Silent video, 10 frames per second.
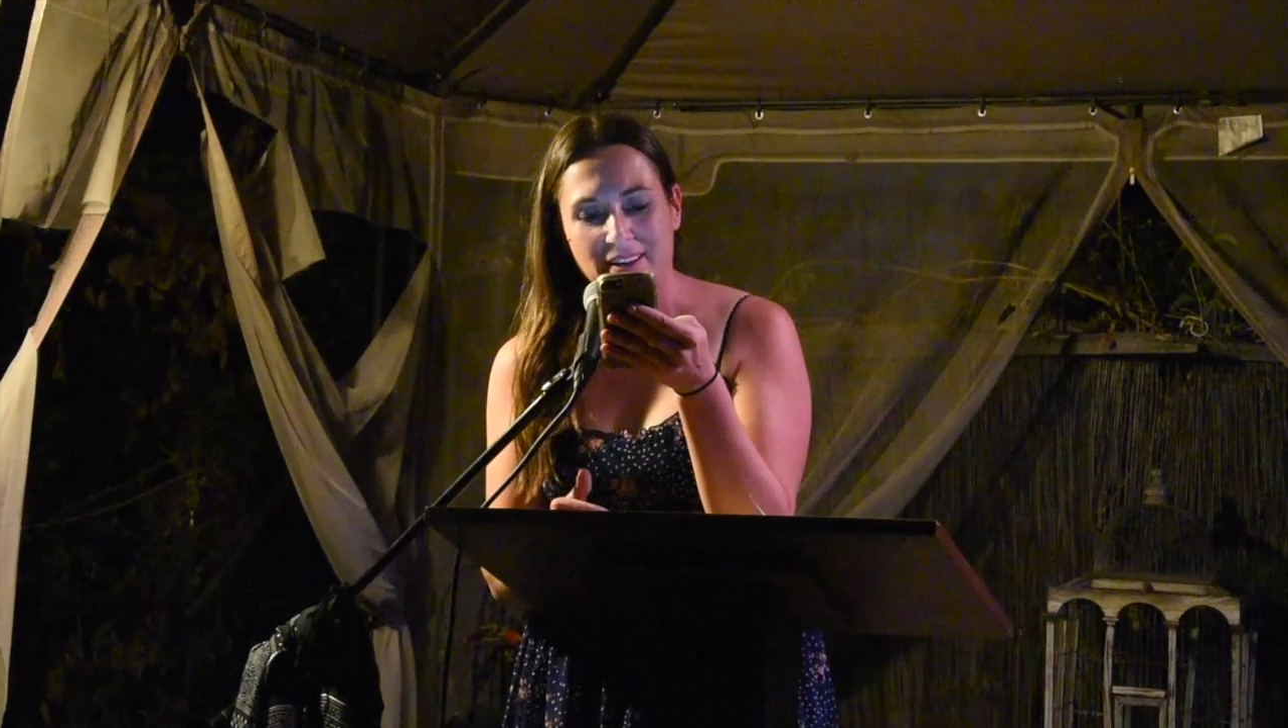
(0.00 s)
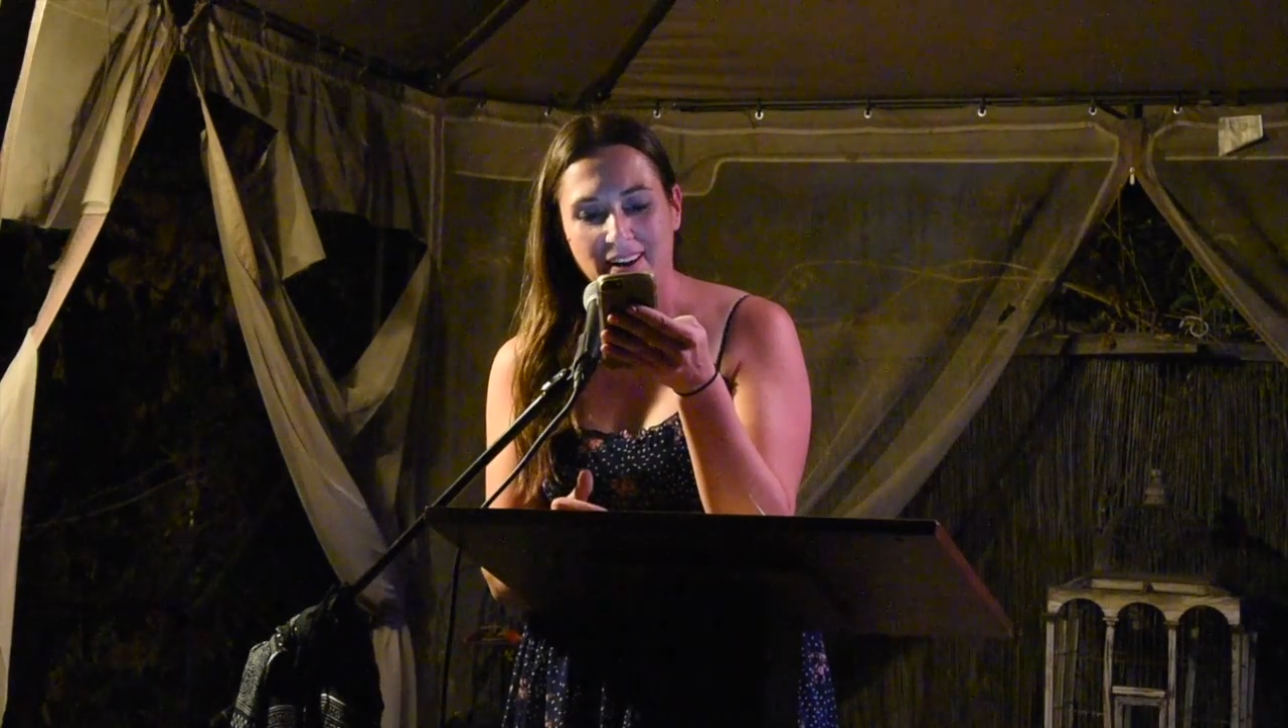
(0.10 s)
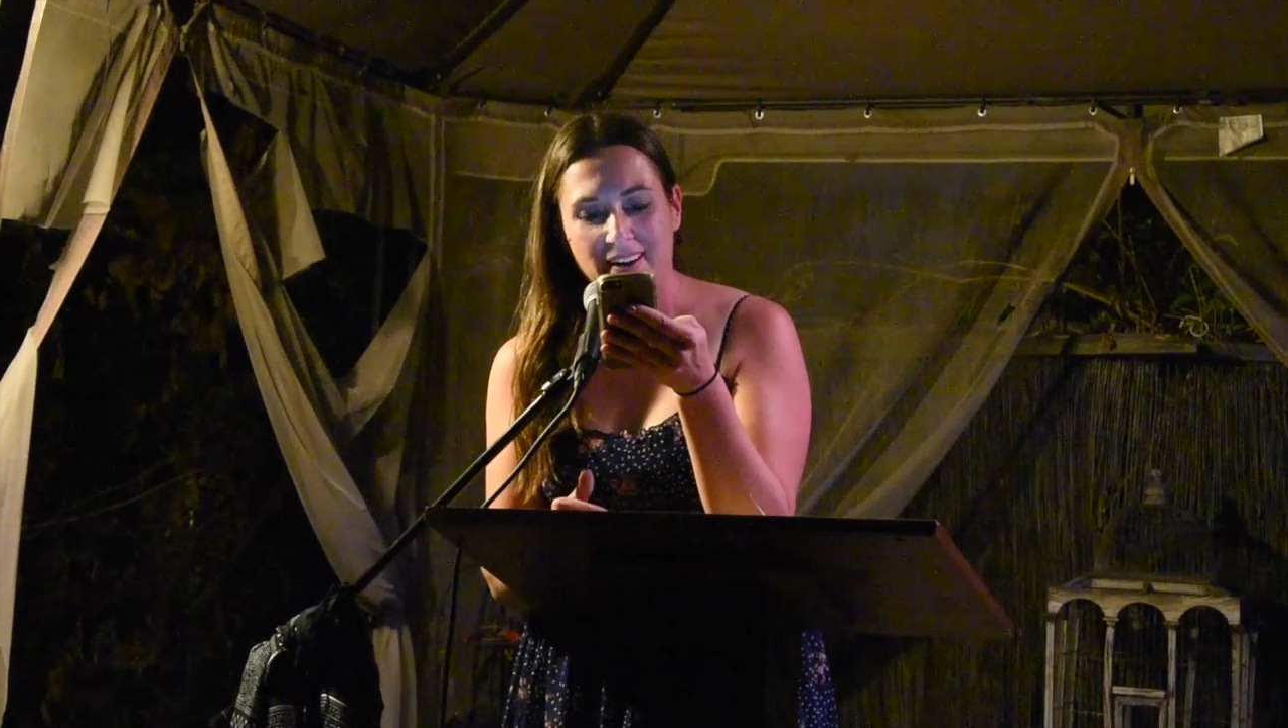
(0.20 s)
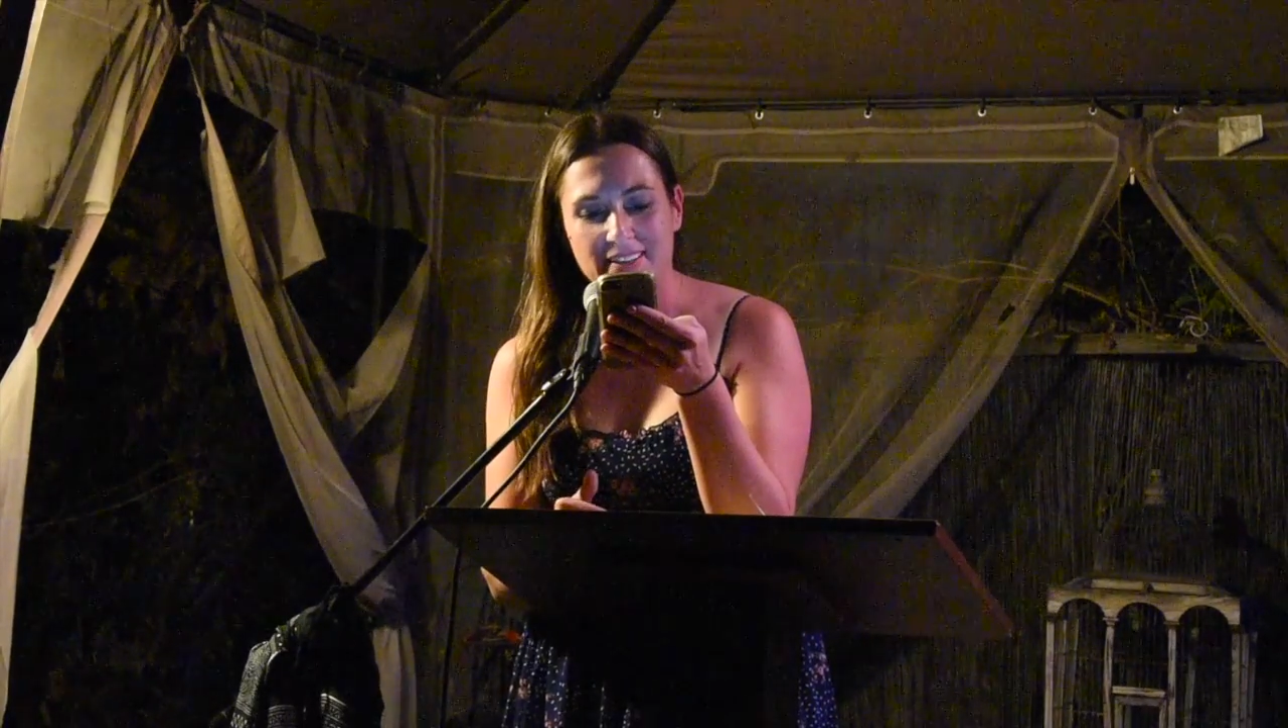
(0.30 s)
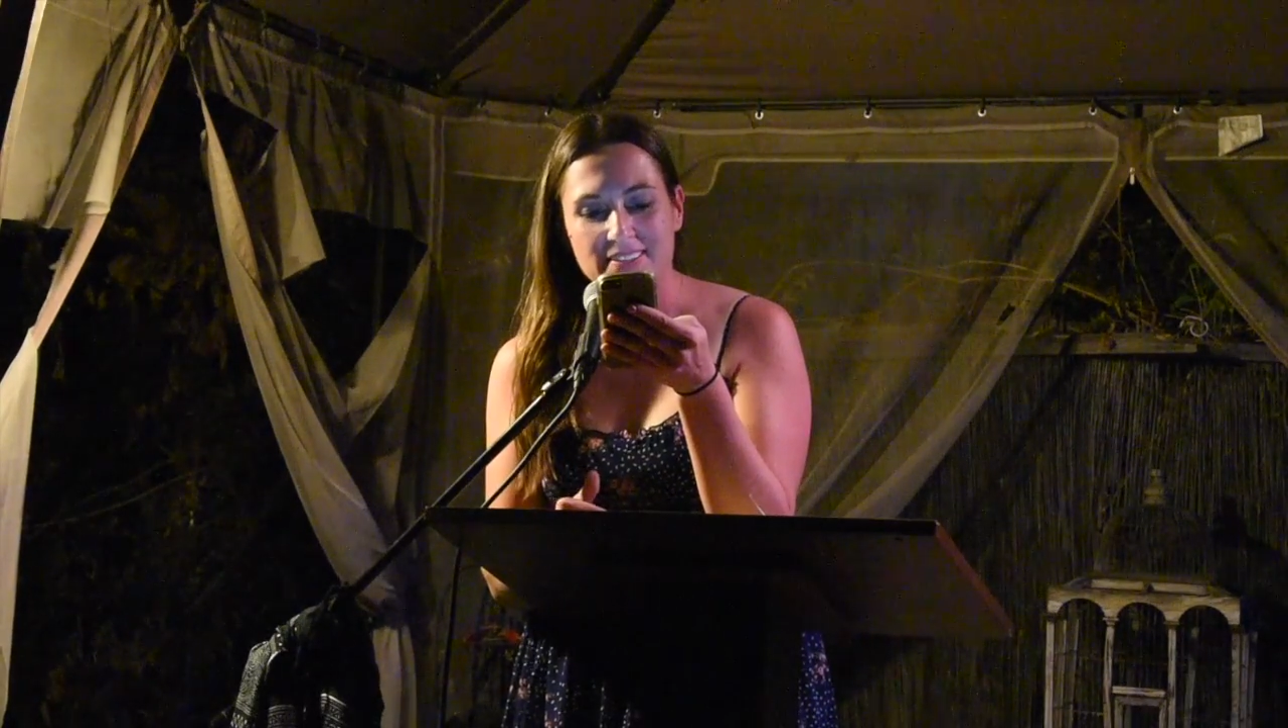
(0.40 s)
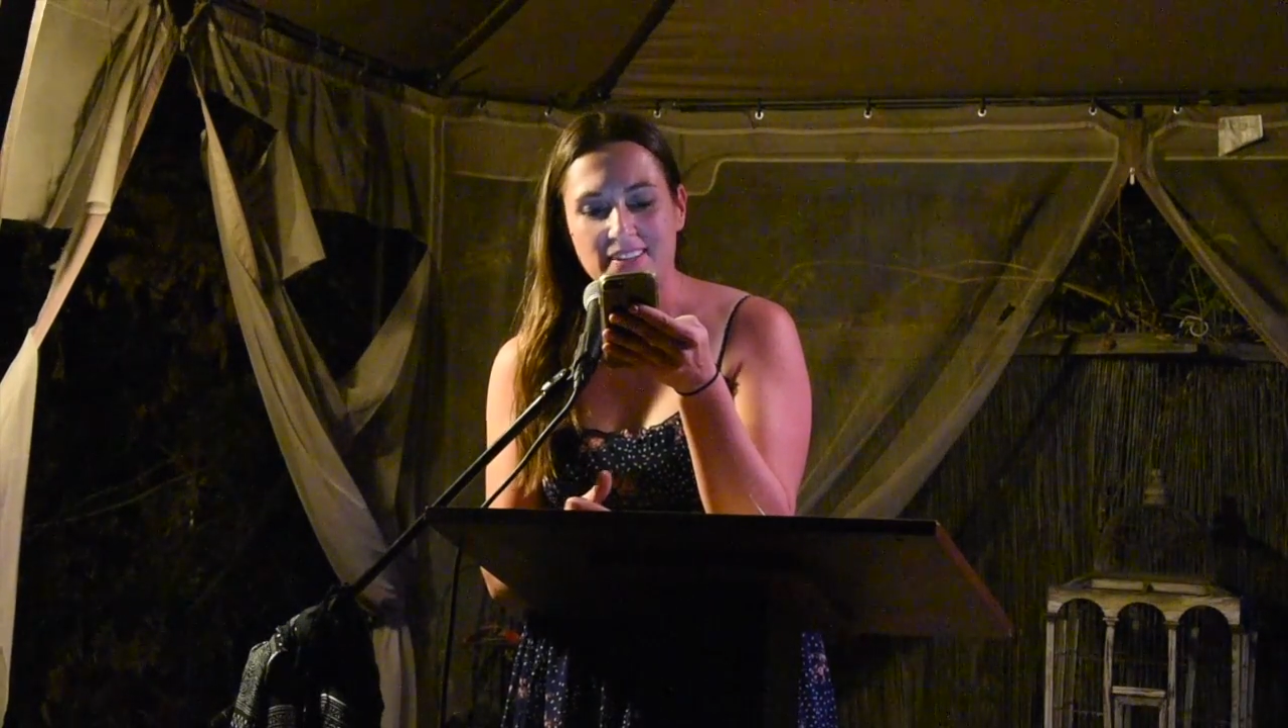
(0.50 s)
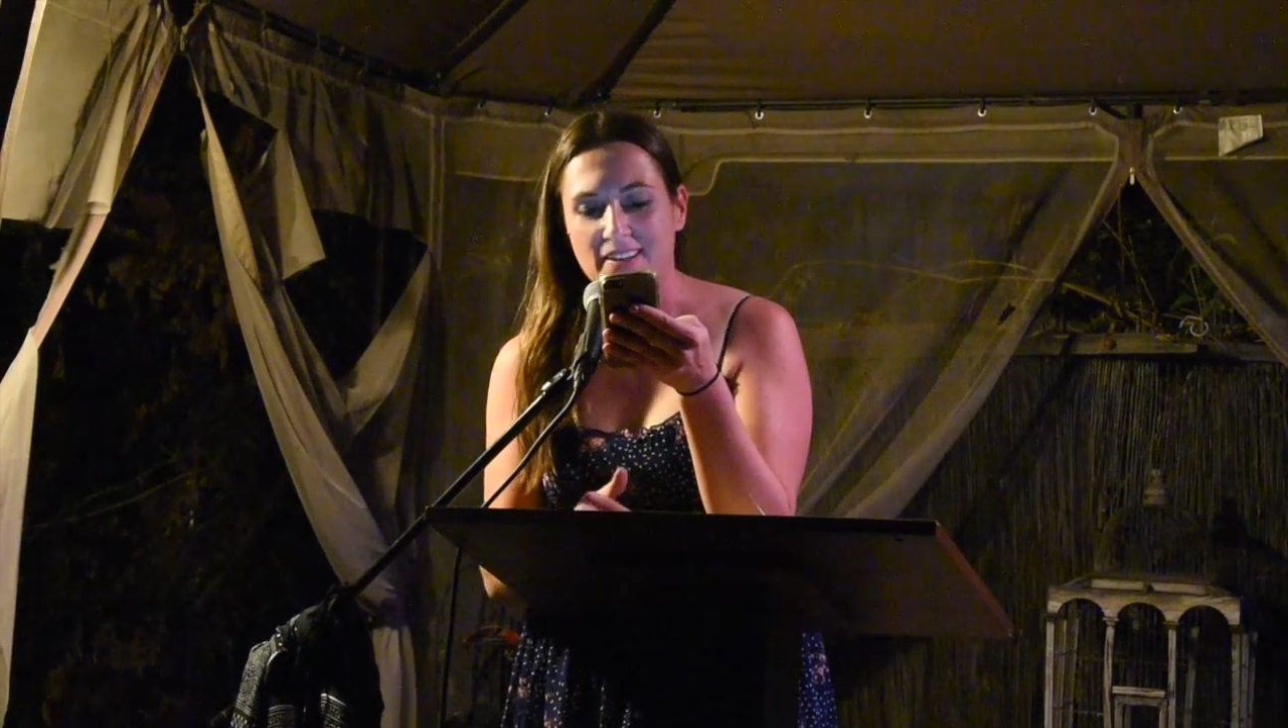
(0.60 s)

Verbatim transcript: cards,